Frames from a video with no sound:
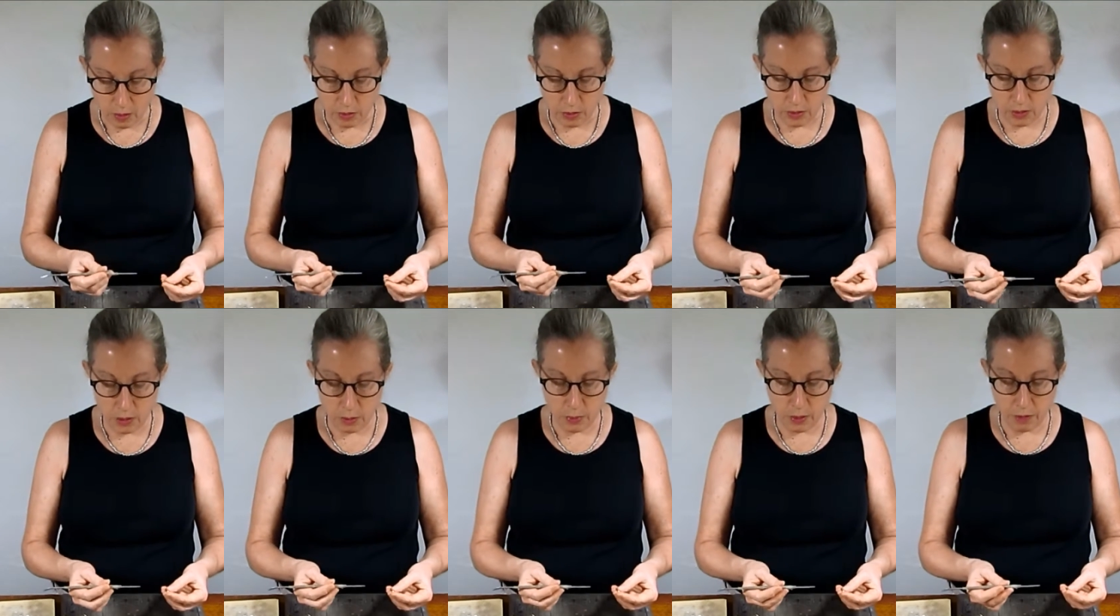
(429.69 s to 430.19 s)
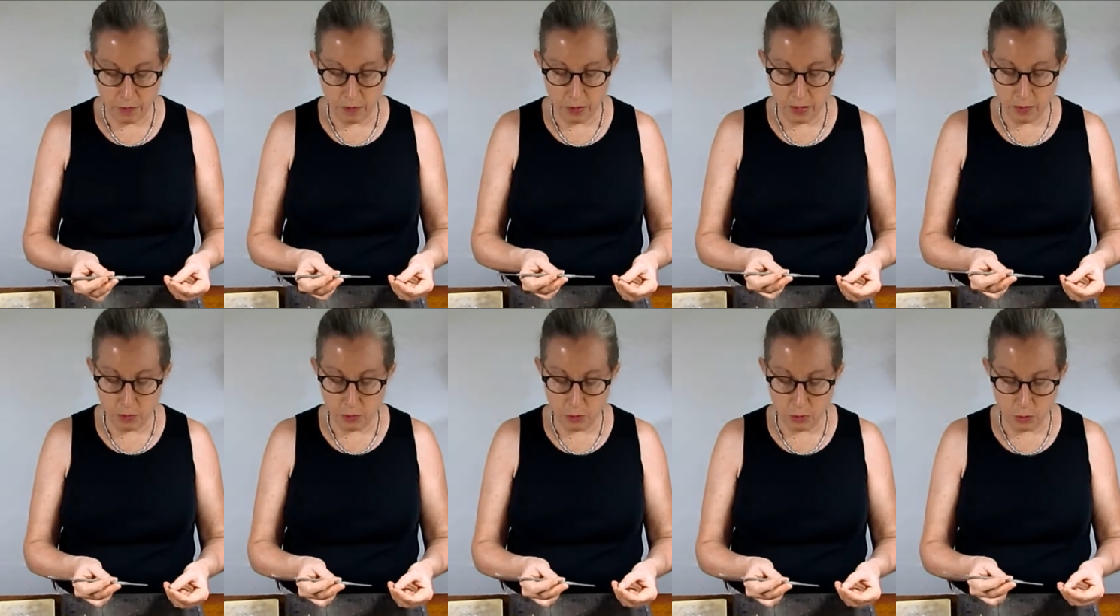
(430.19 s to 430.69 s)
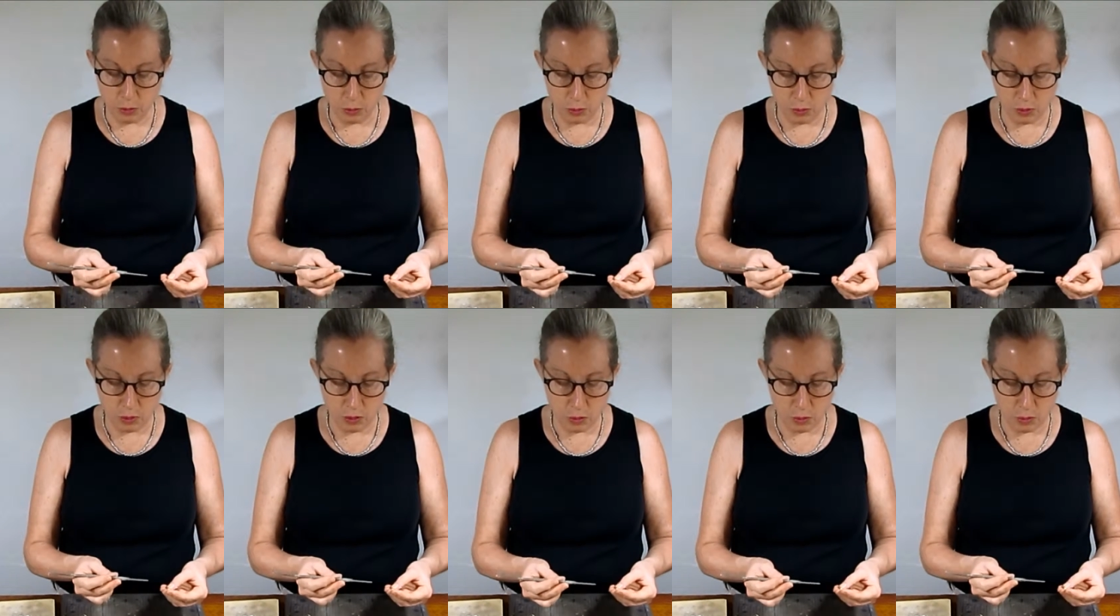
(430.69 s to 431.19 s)
This is my favorite
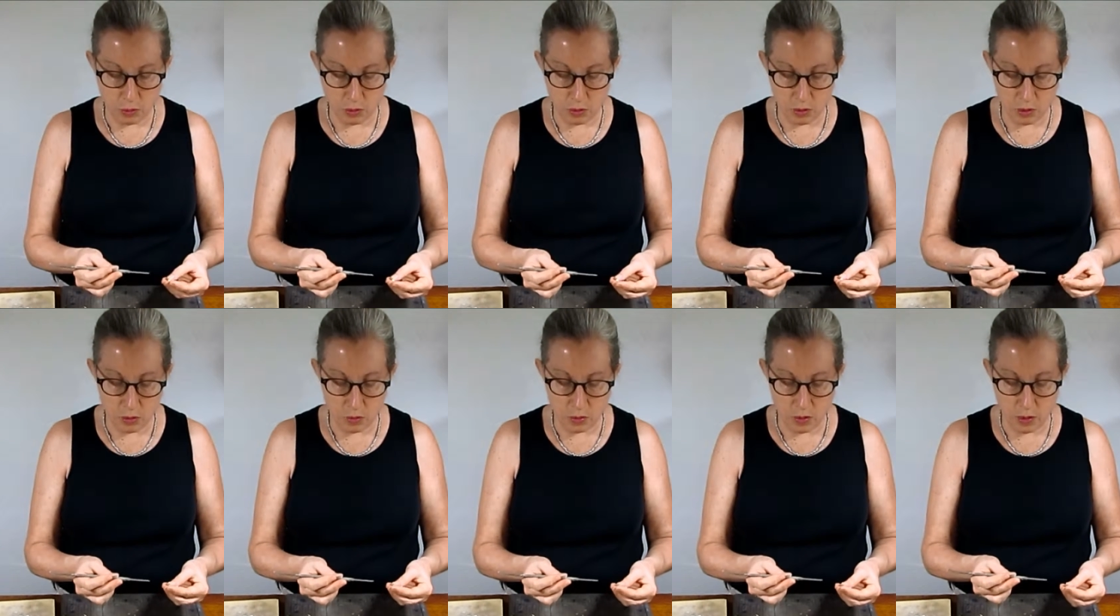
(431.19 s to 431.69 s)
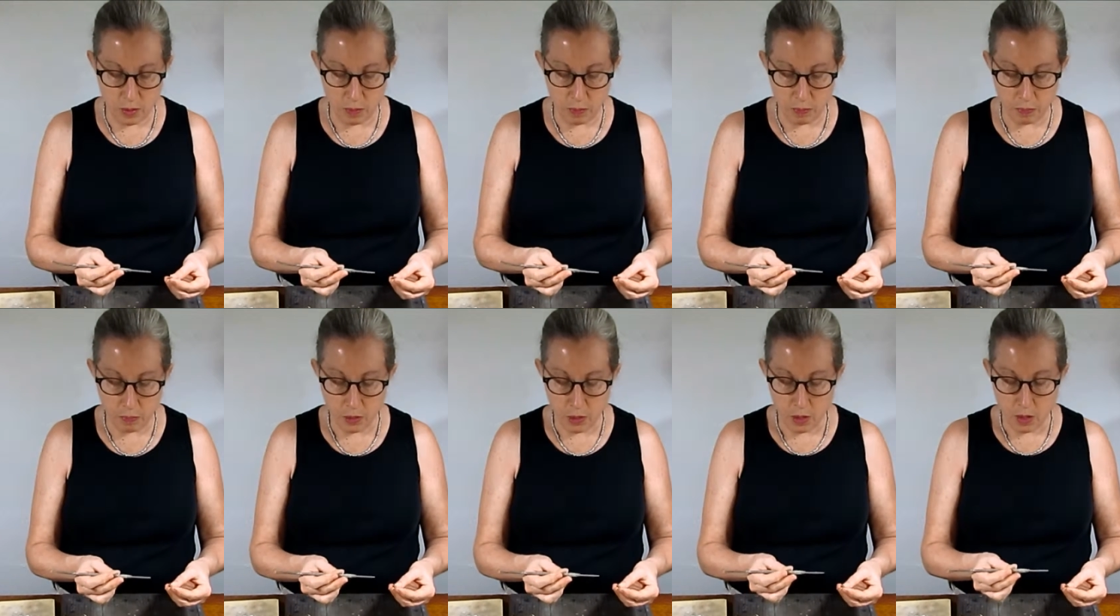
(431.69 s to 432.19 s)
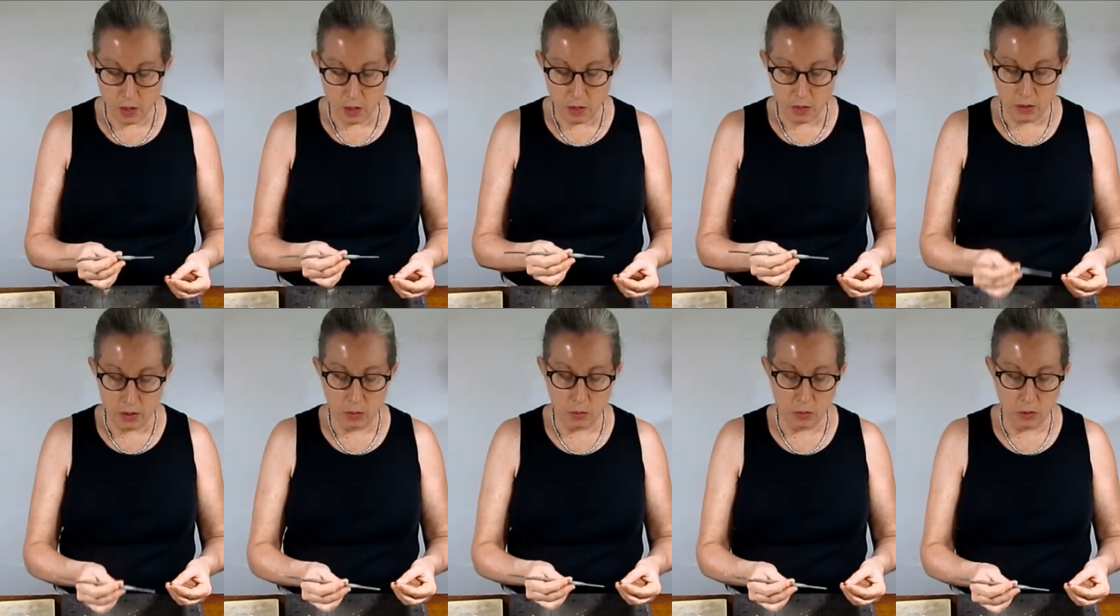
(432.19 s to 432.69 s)
tool. This was from
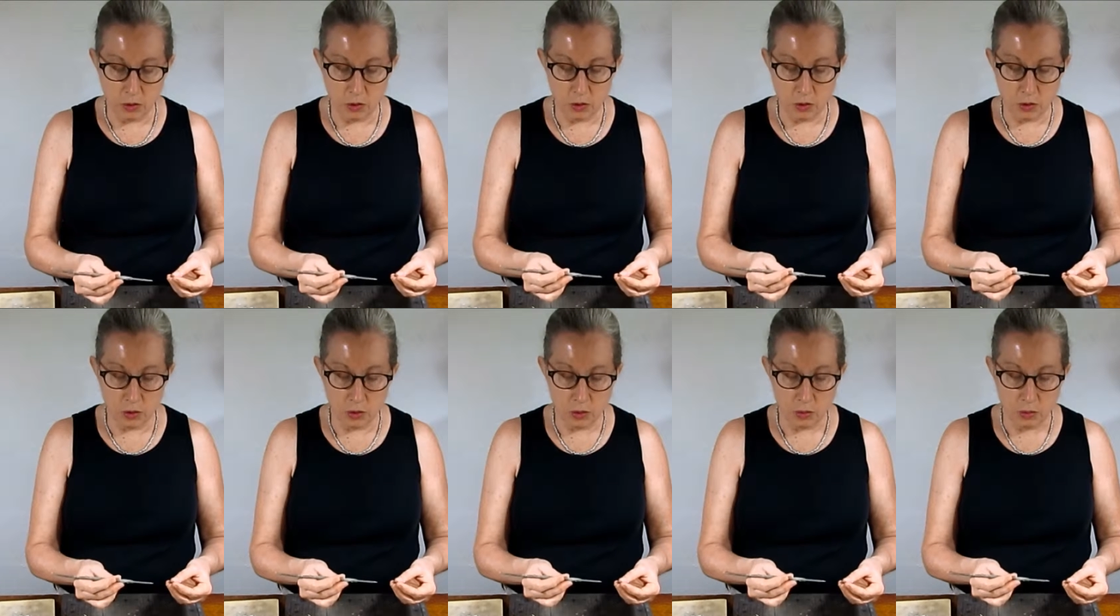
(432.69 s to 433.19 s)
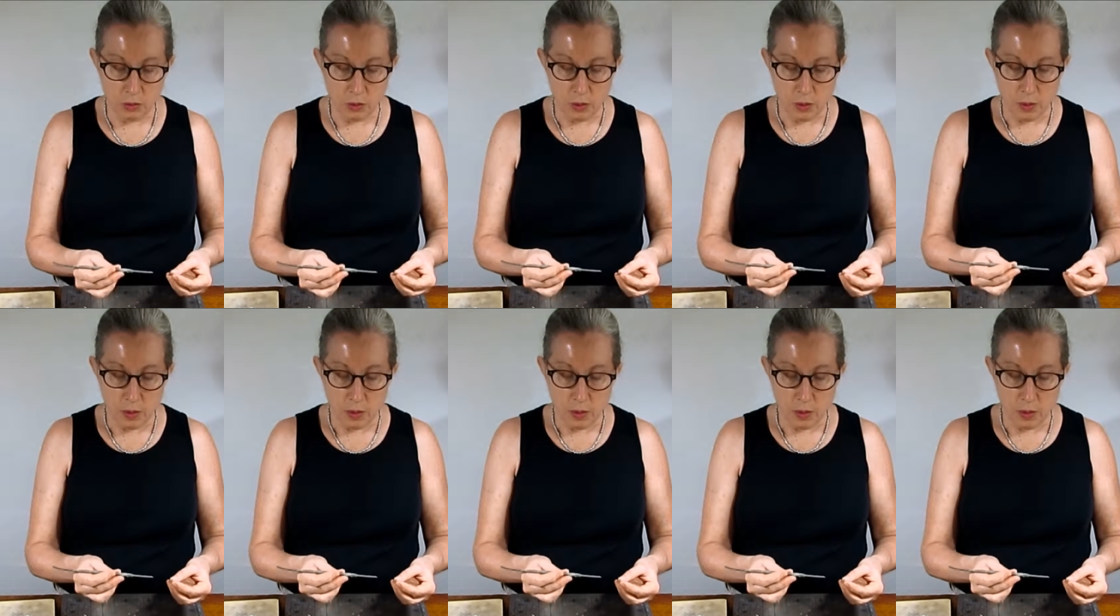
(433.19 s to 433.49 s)
the original